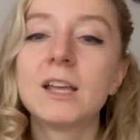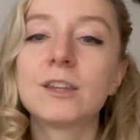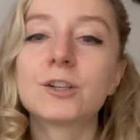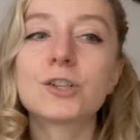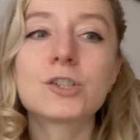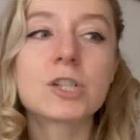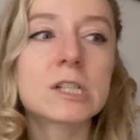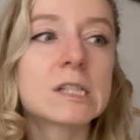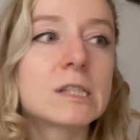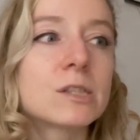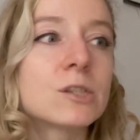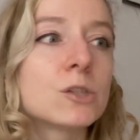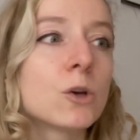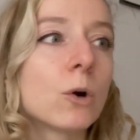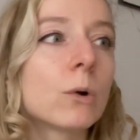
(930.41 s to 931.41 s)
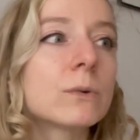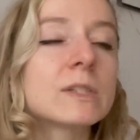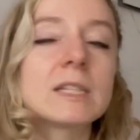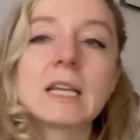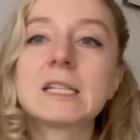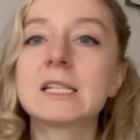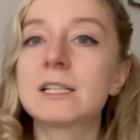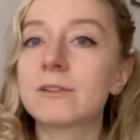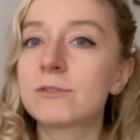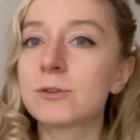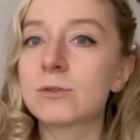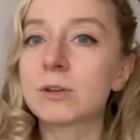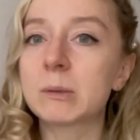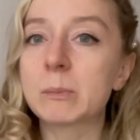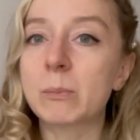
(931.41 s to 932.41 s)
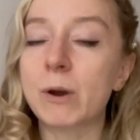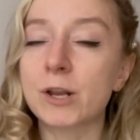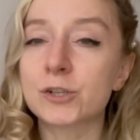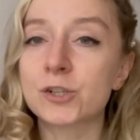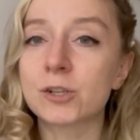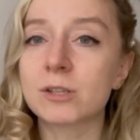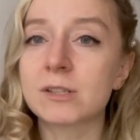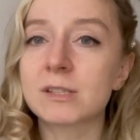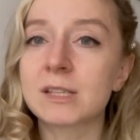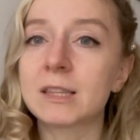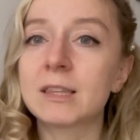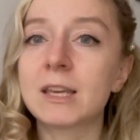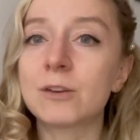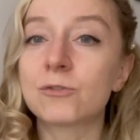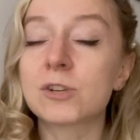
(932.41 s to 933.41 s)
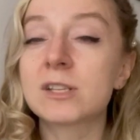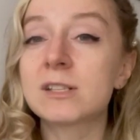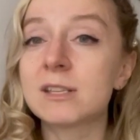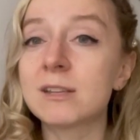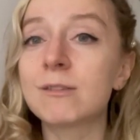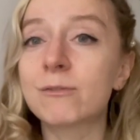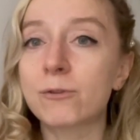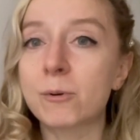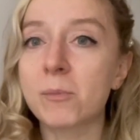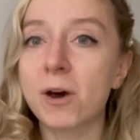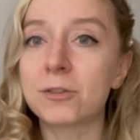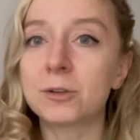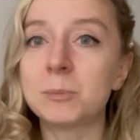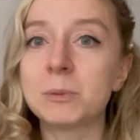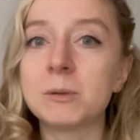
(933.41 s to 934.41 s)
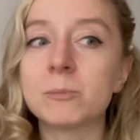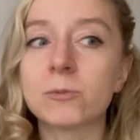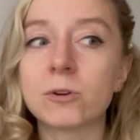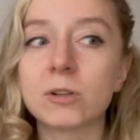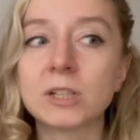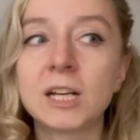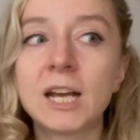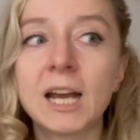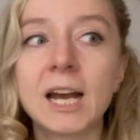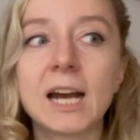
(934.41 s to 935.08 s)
They're just so sensitive to the impressions that they receive from other people.